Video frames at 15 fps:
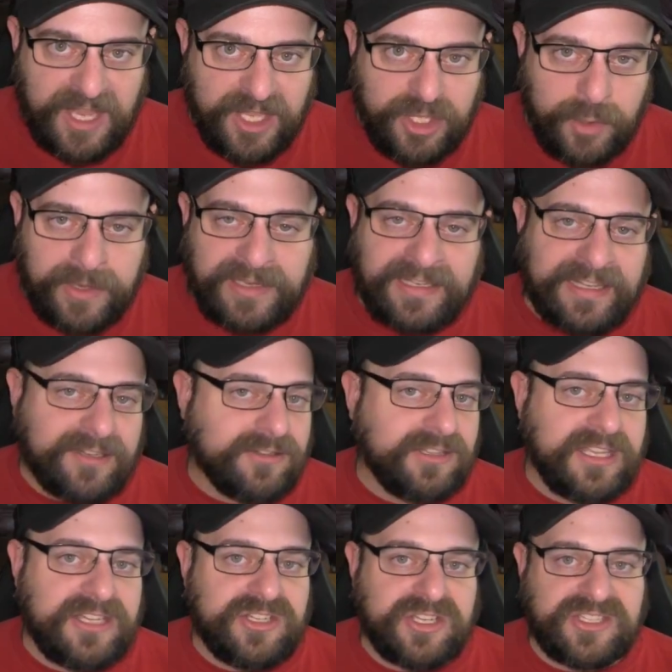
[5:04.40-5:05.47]
You can
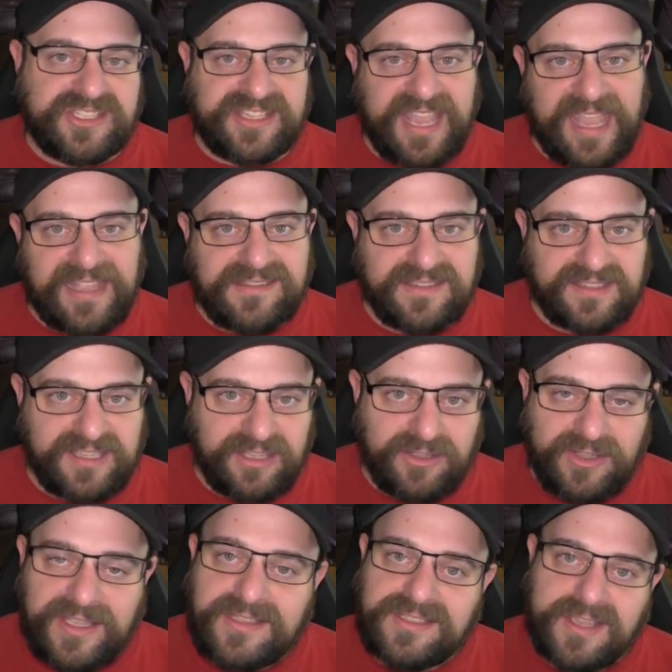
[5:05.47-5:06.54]
literally just stand still
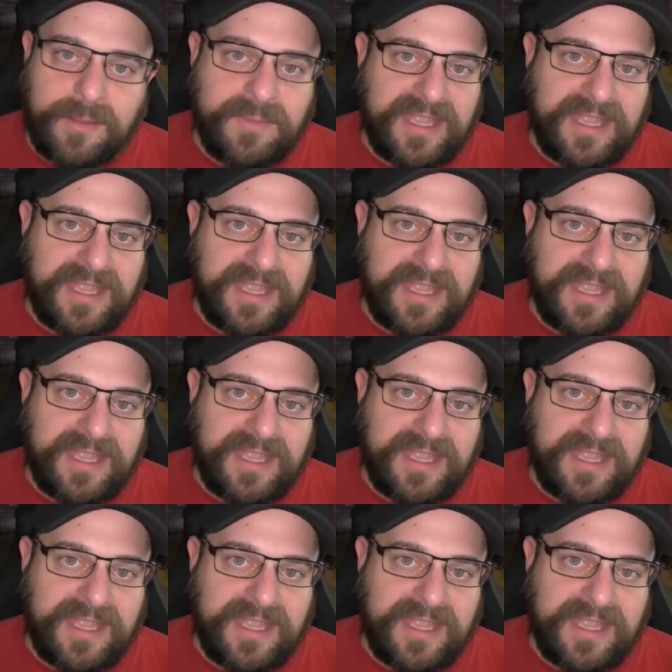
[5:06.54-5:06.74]
in some